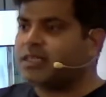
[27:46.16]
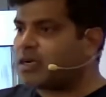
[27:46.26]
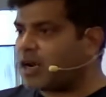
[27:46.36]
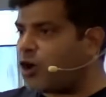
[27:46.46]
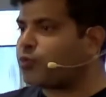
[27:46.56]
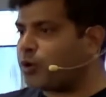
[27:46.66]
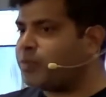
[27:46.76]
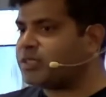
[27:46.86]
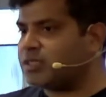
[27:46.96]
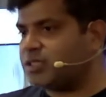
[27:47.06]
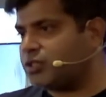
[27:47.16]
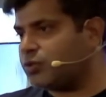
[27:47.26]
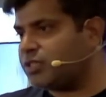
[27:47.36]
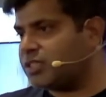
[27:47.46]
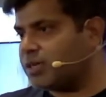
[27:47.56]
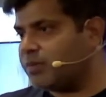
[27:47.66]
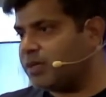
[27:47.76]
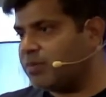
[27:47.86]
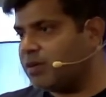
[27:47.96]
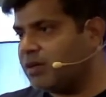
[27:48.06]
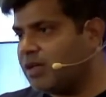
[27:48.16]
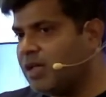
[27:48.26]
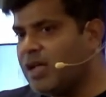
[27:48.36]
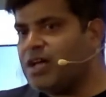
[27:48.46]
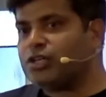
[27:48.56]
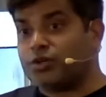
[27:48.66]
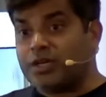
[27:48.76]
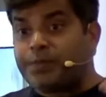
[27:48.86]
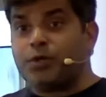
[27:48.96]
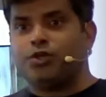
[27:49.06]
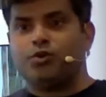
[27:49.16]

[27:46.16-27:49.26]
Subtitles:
CloudFormation resources available. So if you use